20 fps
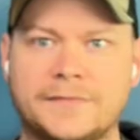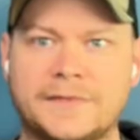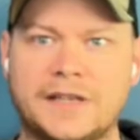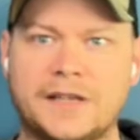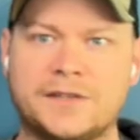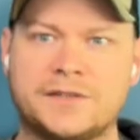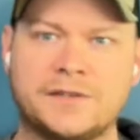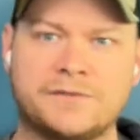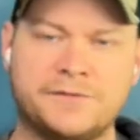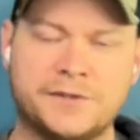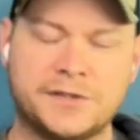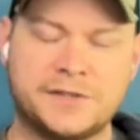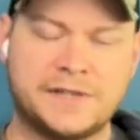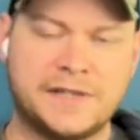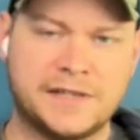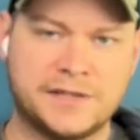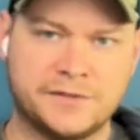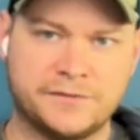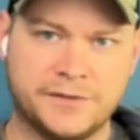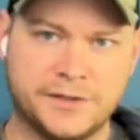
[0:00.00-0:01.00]
So, first
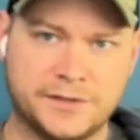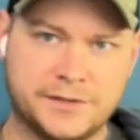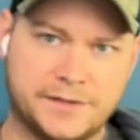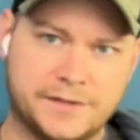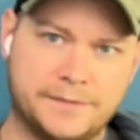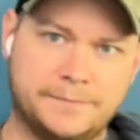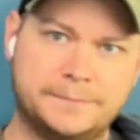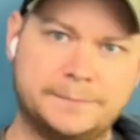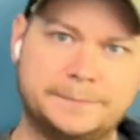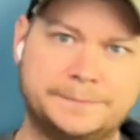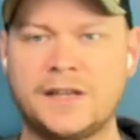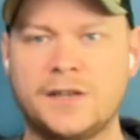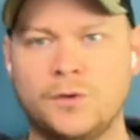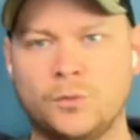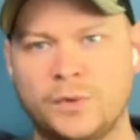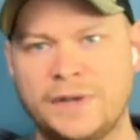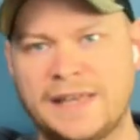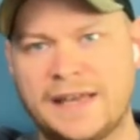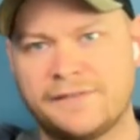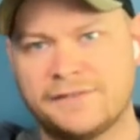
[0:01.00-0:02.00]
things first,
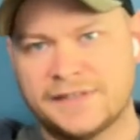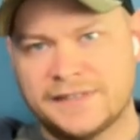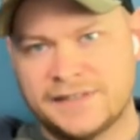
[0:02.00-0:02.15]
we have